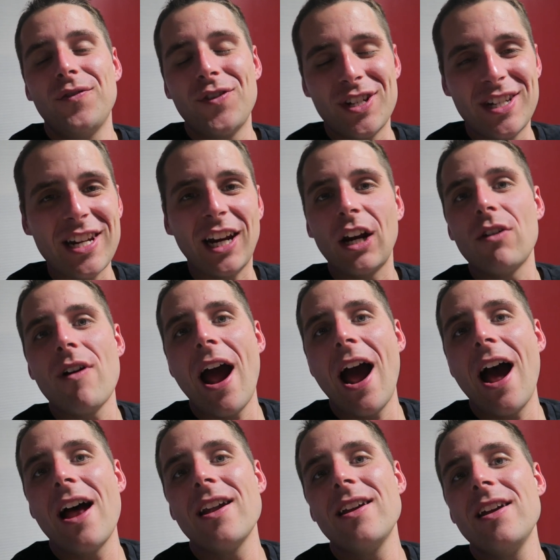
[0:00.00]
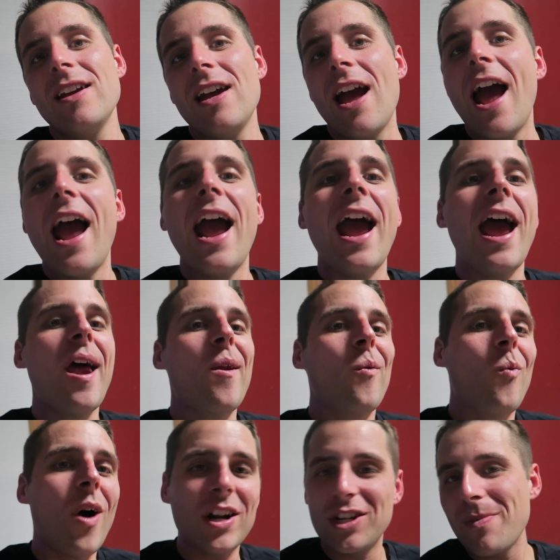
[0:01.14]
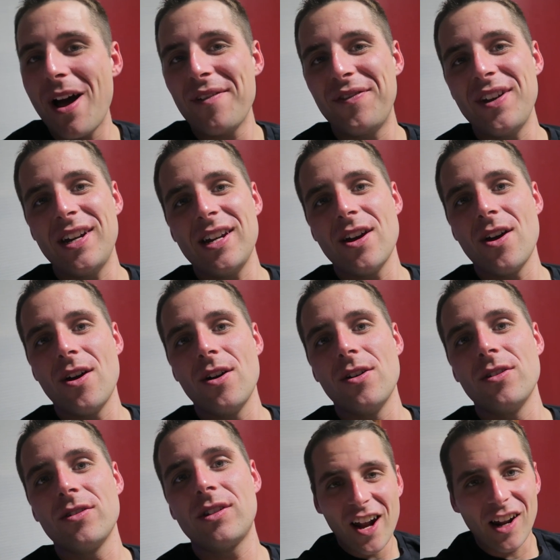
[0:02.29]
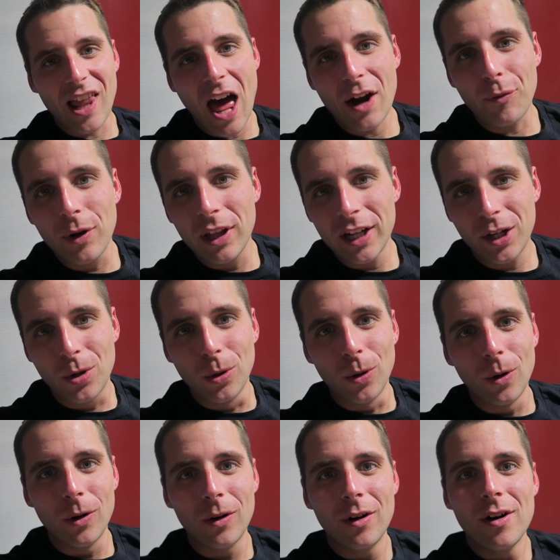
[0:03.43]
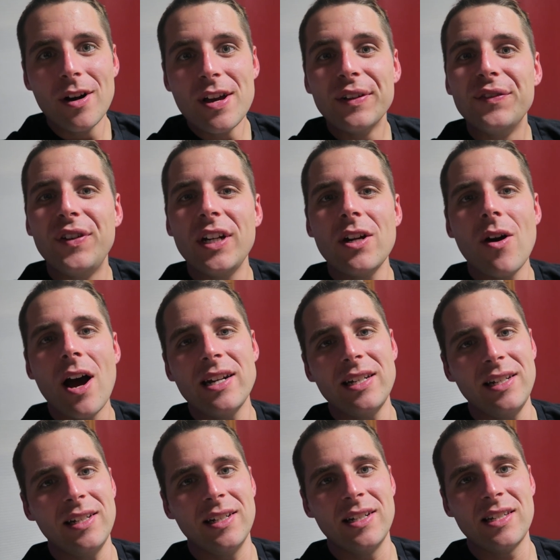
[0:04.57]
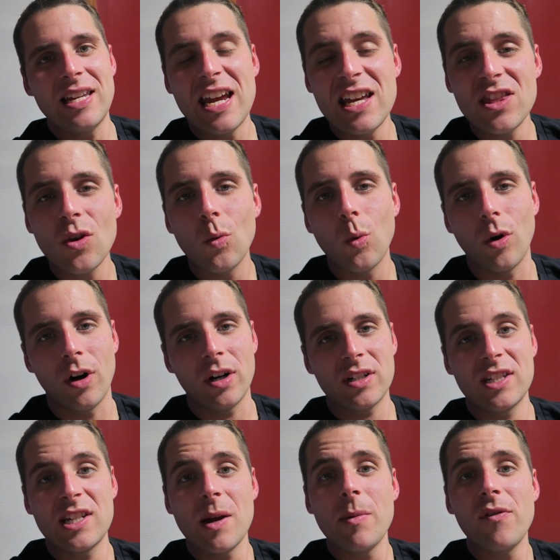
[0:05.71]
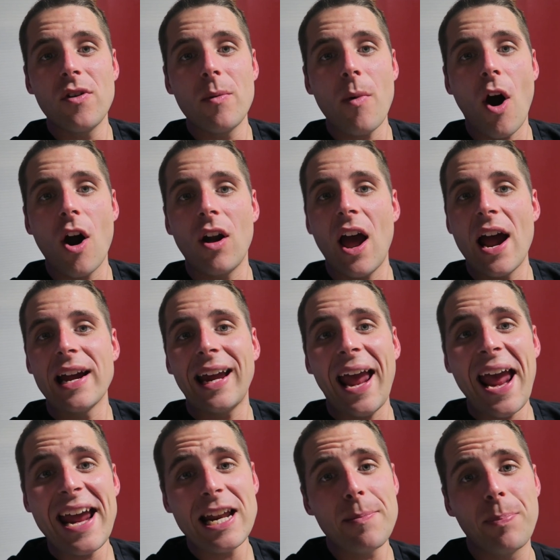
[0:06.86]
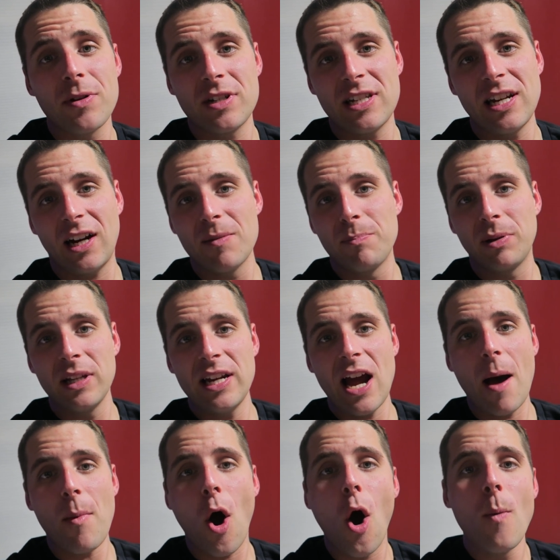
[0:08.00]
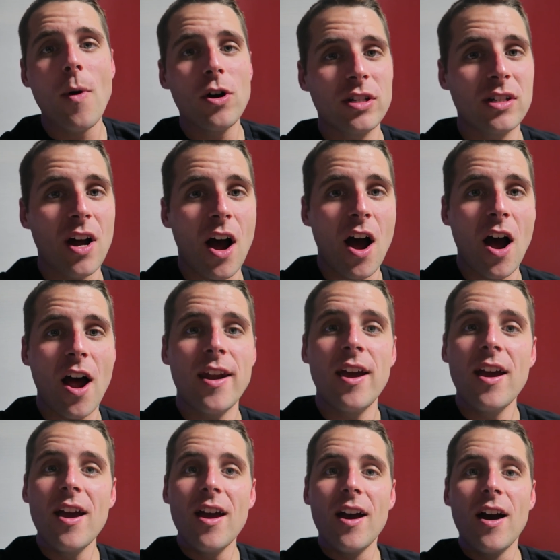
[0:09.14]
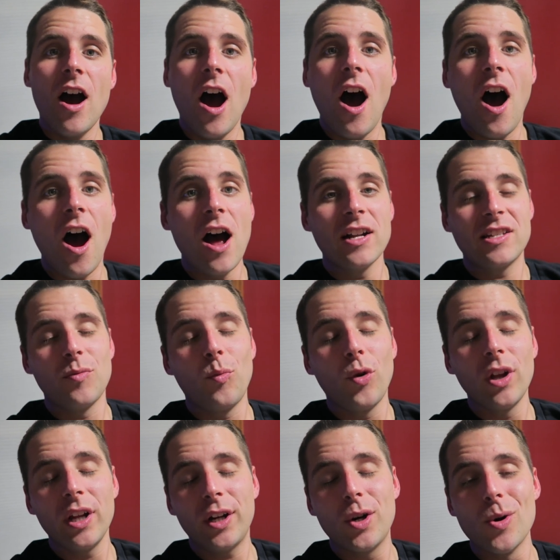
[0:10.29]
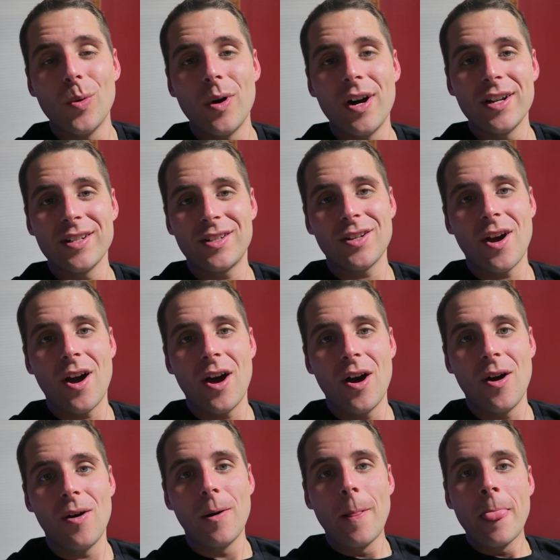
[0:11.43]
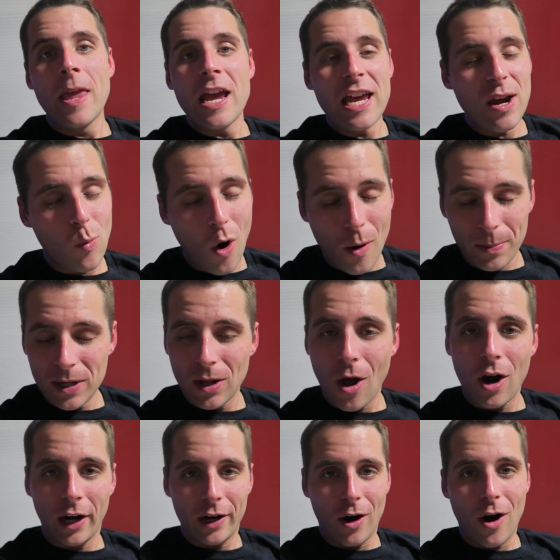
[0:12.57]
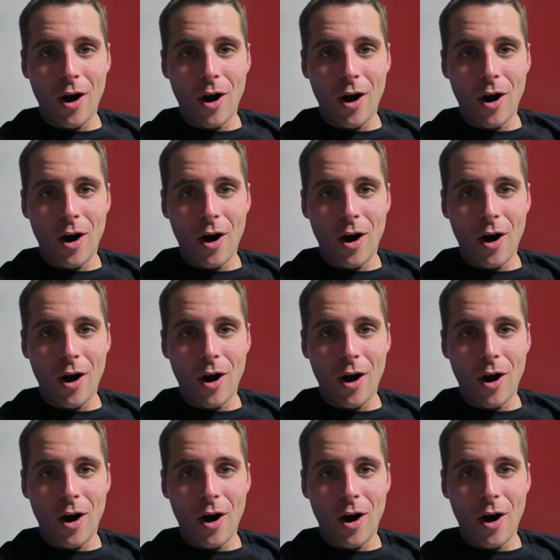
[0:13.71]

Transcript: for sticking around and watching my videos. I got a lot of really cool video ideas in the works. Some of them are like 80% complete. I'm almost done on some really cool ones, so it won't be long at